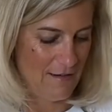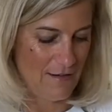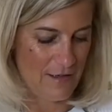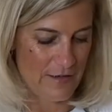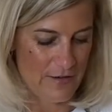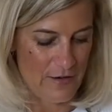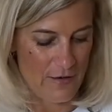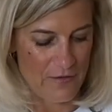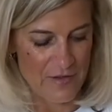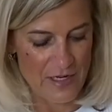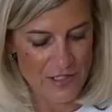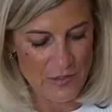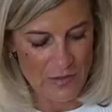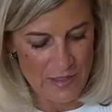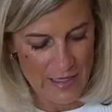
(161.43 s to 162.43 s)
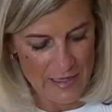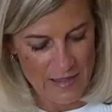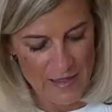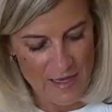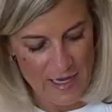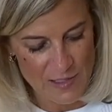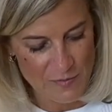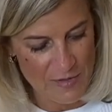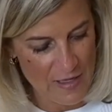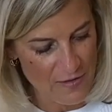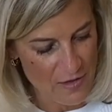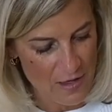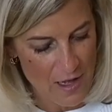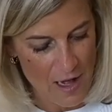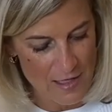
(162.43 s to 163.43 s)
So they do it like this, but then
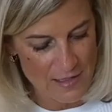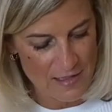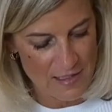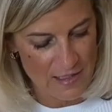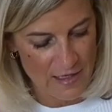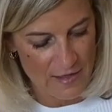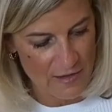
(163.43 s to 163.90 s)
they're constantly